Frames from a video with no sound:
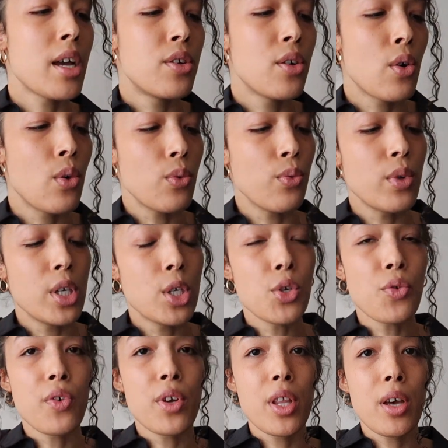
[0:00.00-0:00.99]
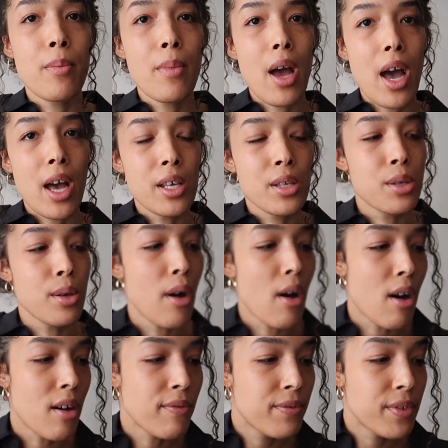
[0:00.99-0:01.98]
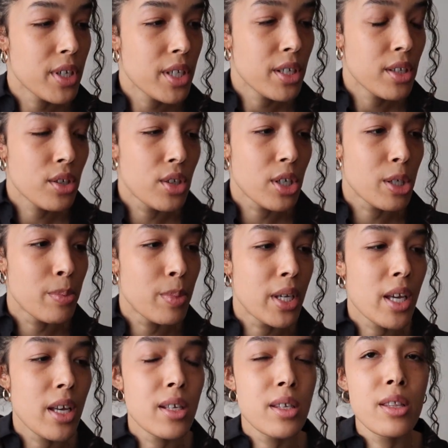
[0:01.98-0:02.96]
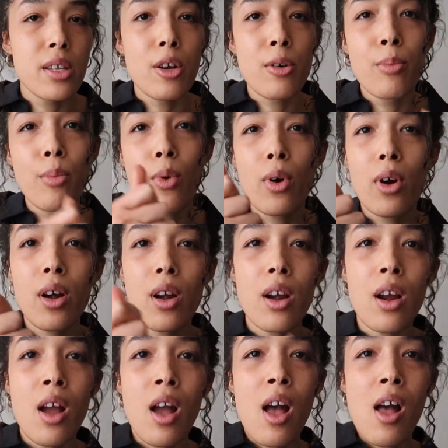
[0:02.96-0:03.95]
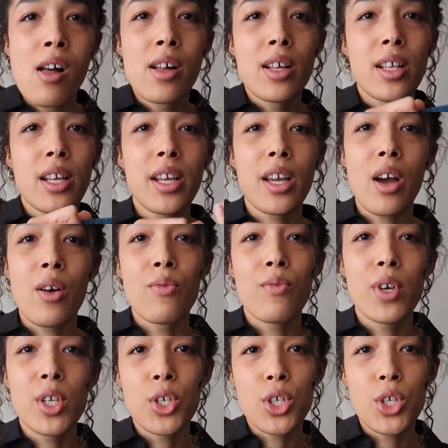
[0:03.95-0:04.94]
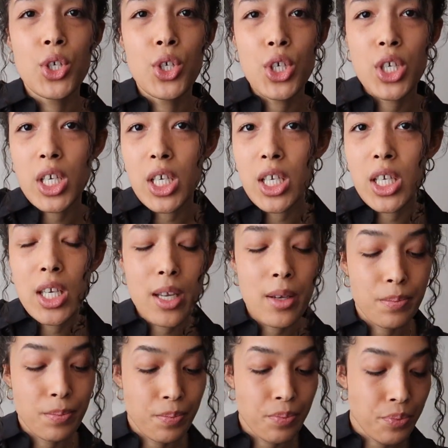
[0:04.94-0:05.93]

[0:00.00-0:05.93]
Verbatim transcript: I don't reach for them as often just because they're more like a rigid jean.